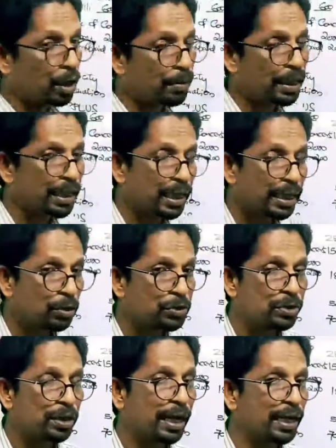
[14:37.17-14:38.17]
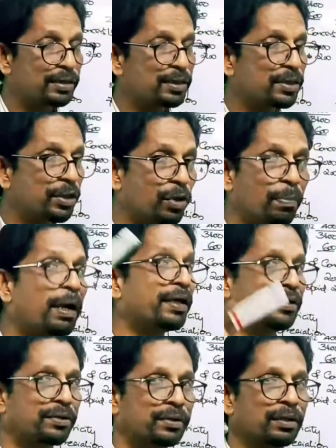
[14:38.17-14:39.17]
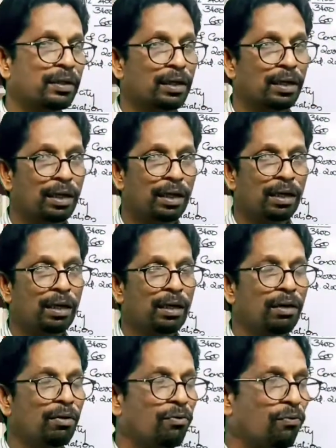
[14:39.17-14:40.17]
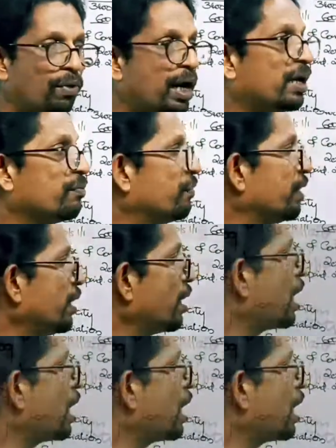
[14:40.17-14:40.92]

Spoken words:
Automatically, question arises in your mind. Why we